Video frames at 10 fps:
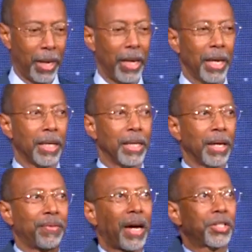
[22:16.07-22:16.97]
it can
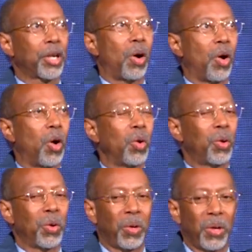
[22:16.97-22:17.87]
get that tall,
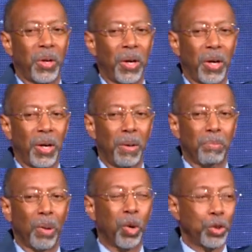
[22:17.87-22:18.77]

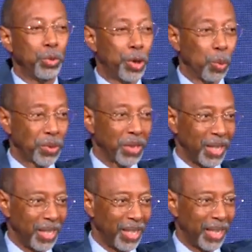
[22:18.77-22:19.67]
but what you don't
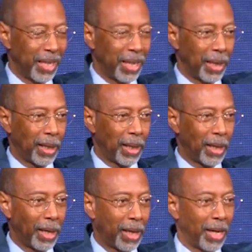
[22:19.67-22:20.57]
see,
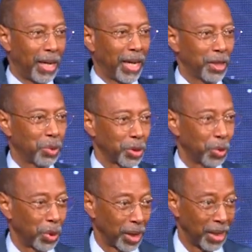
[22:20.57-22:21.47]
so it's
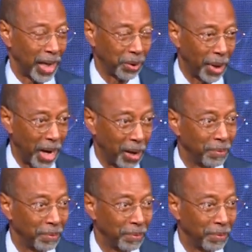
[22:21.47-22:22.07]
growing under that ground.